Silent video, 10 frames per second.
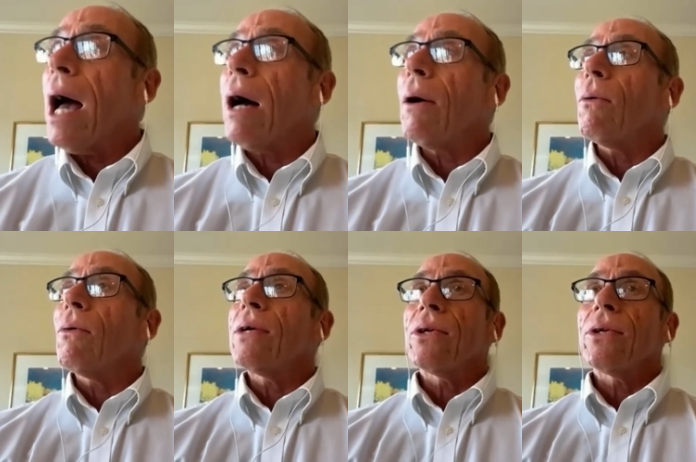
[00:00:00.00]
How
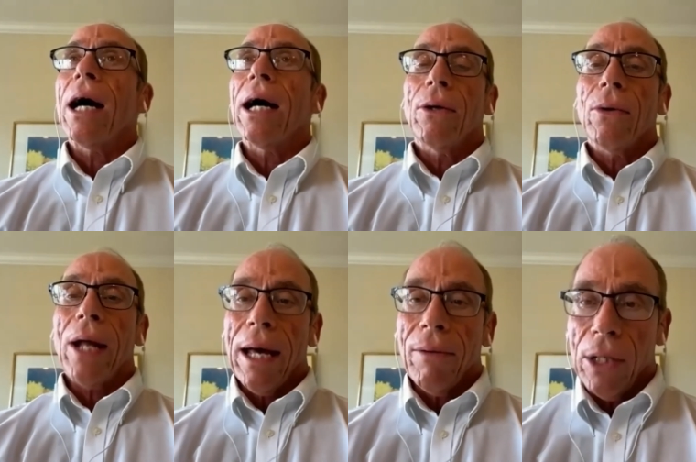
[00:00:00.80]
is it I don't
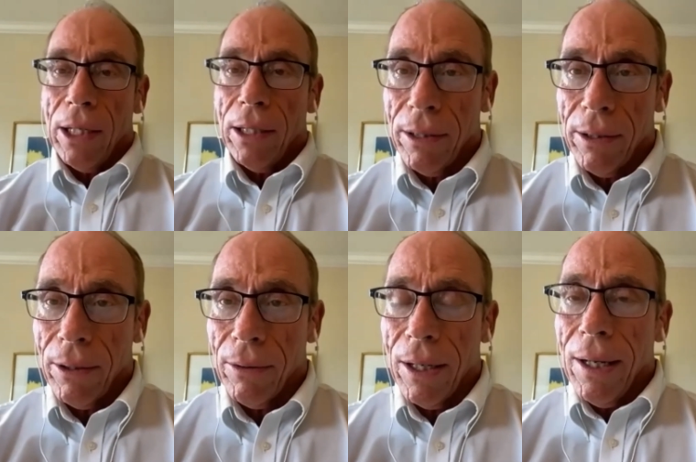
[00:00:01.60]
have a need to
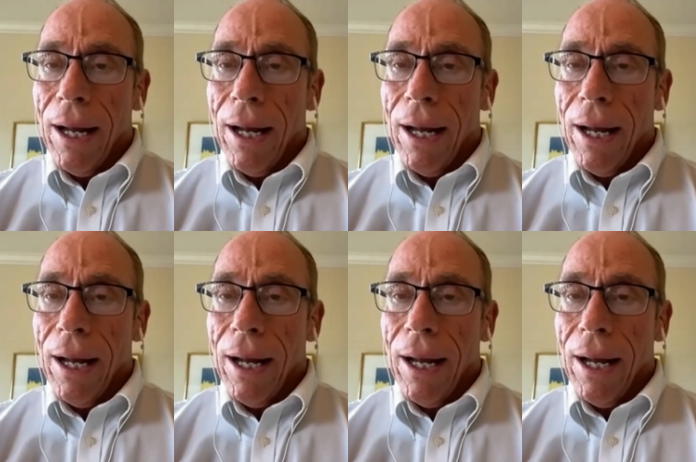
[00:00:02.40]
know?